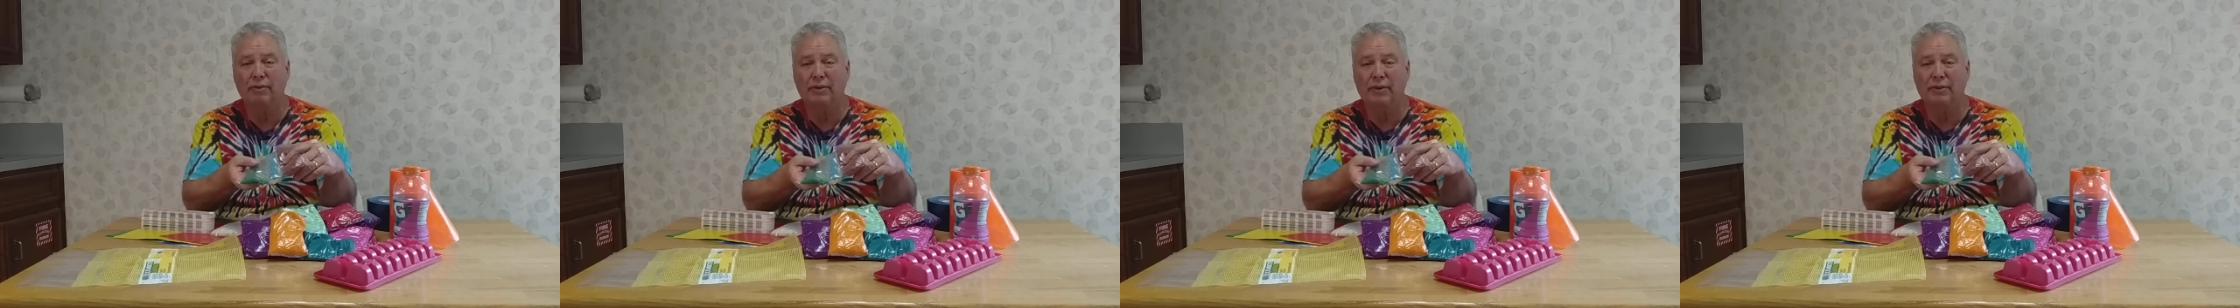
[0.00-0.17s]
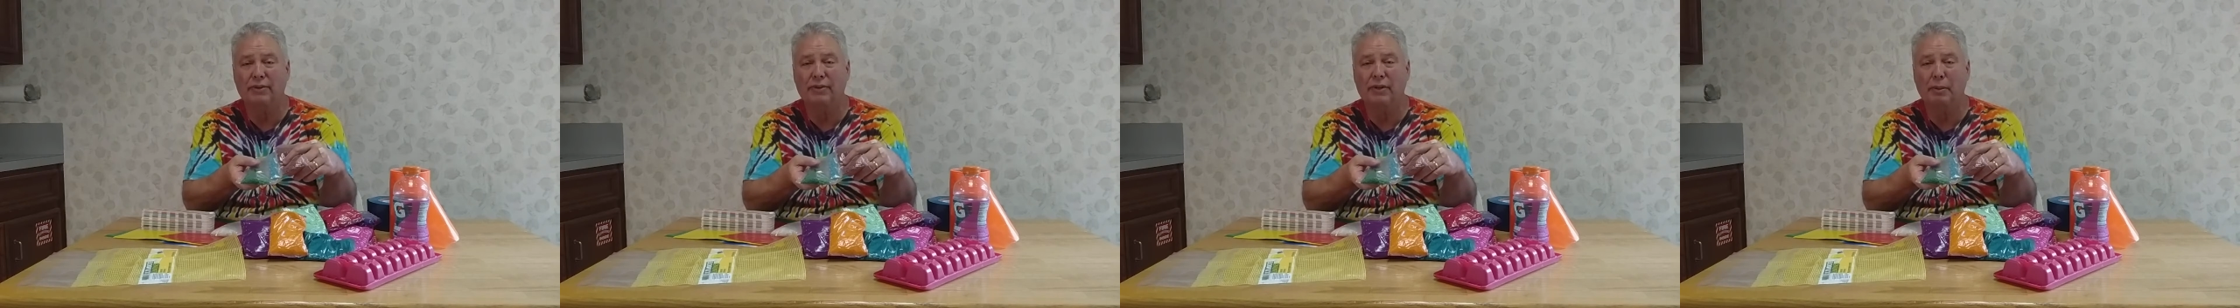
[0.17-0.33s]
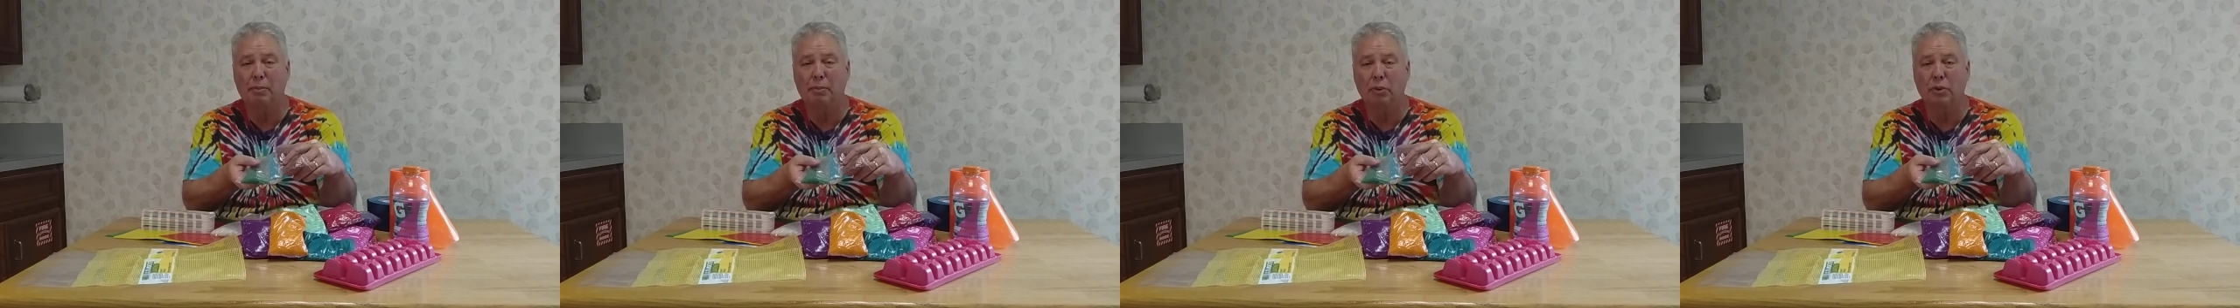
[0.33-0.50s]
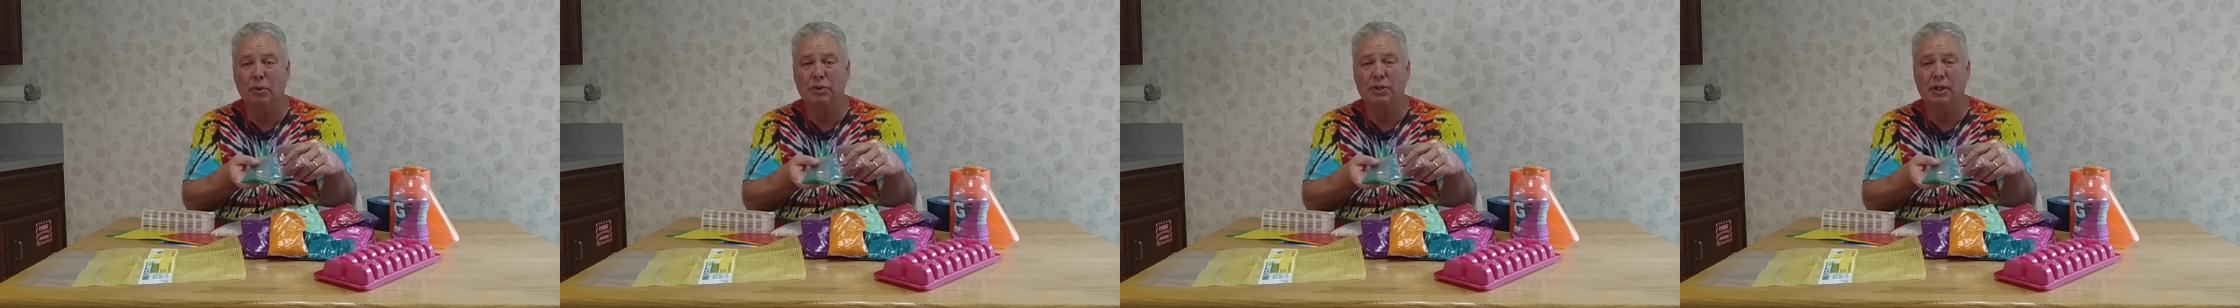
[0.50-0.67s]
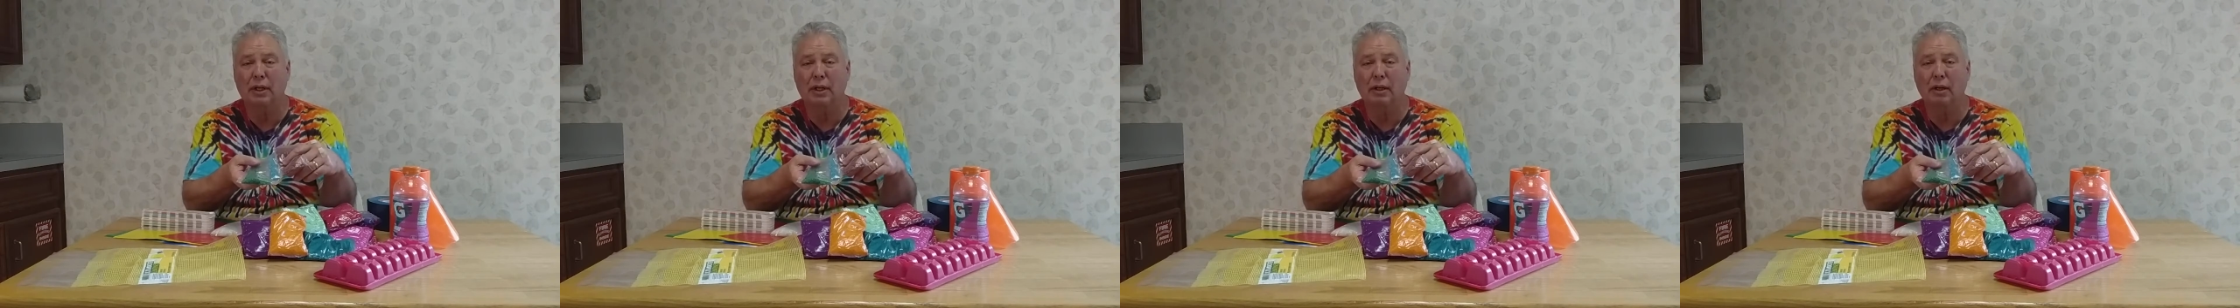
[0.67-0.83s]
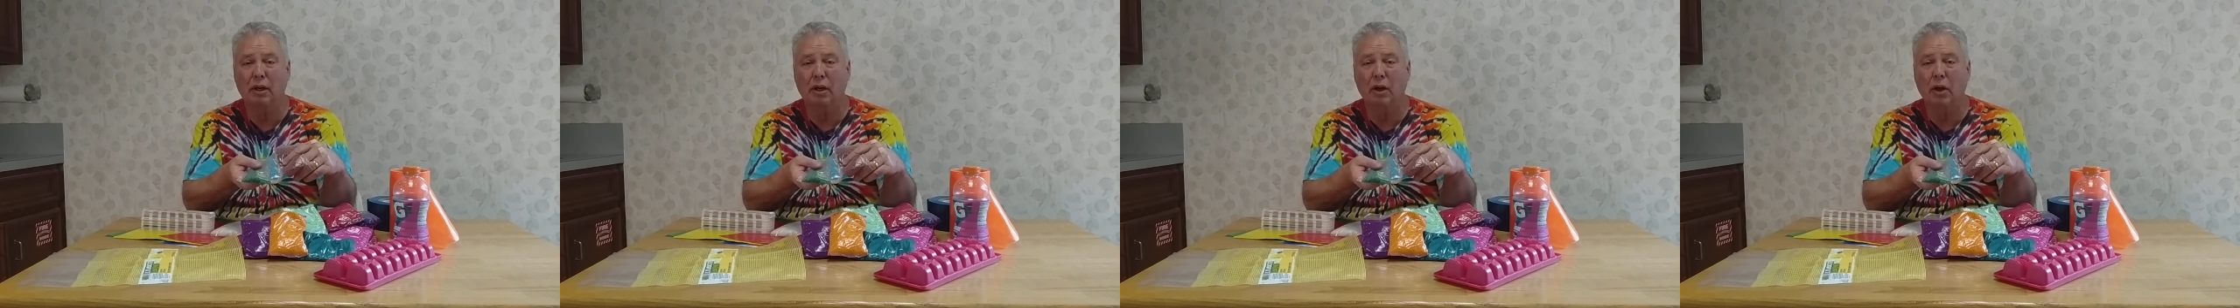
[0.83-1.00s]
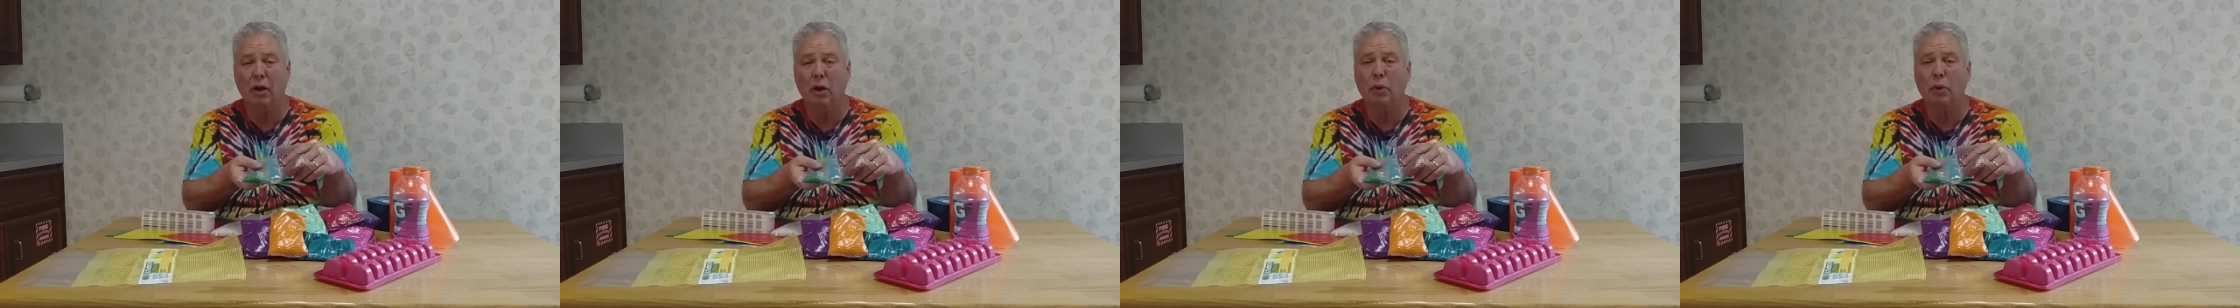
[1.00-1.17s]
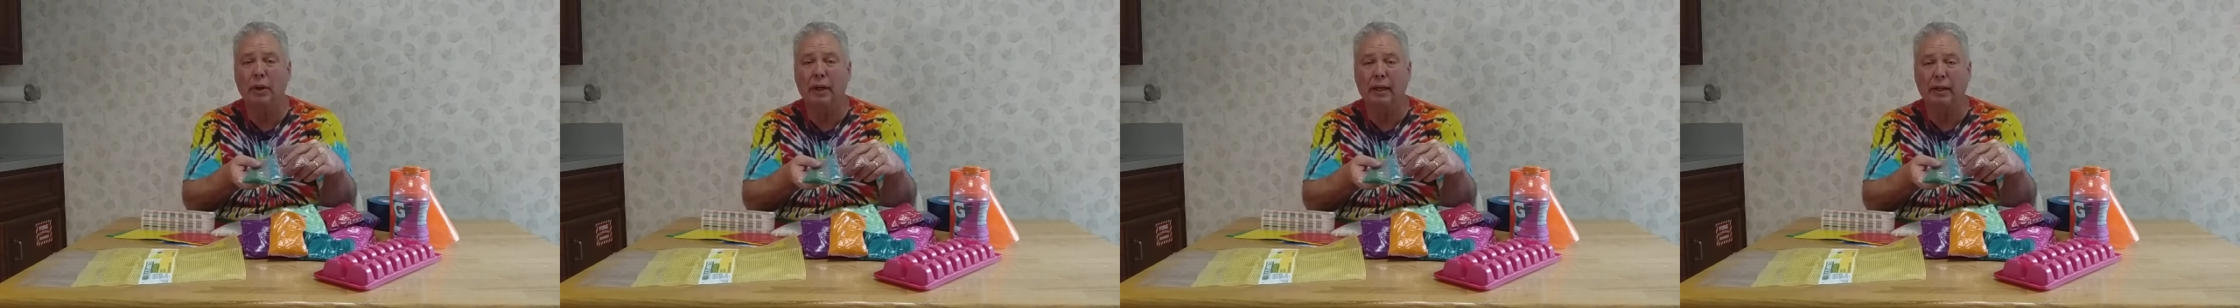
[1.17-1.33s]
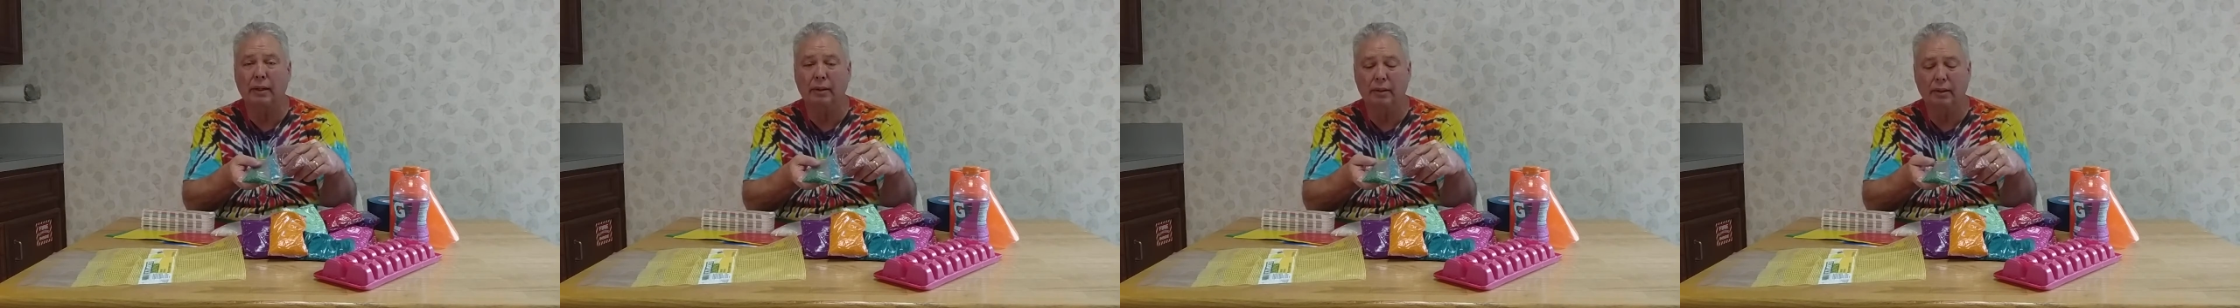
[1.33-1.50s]
a 50%
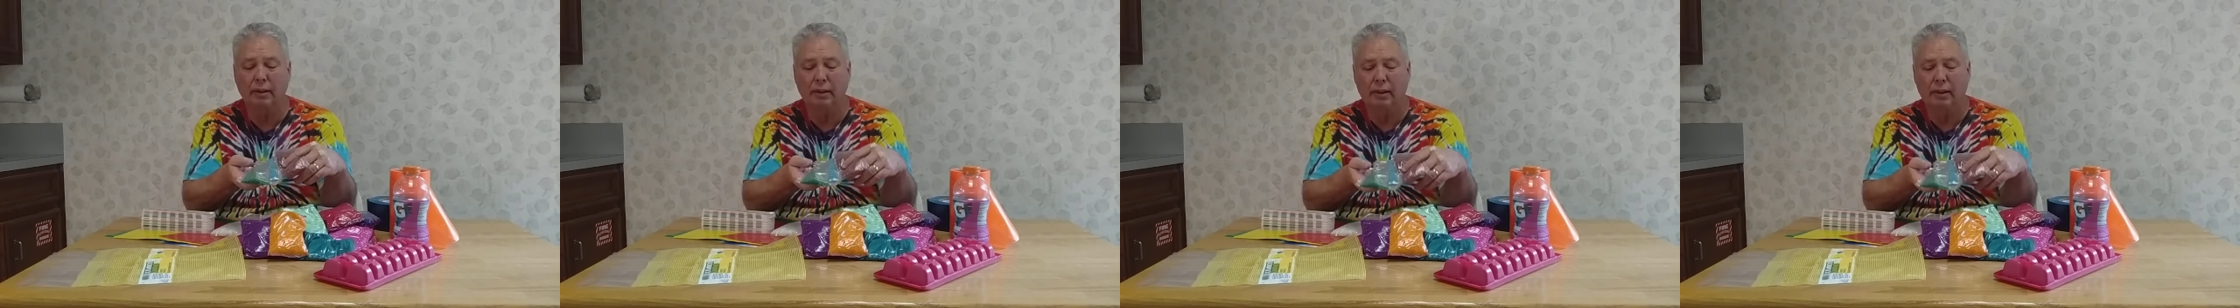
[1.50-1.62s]
loading.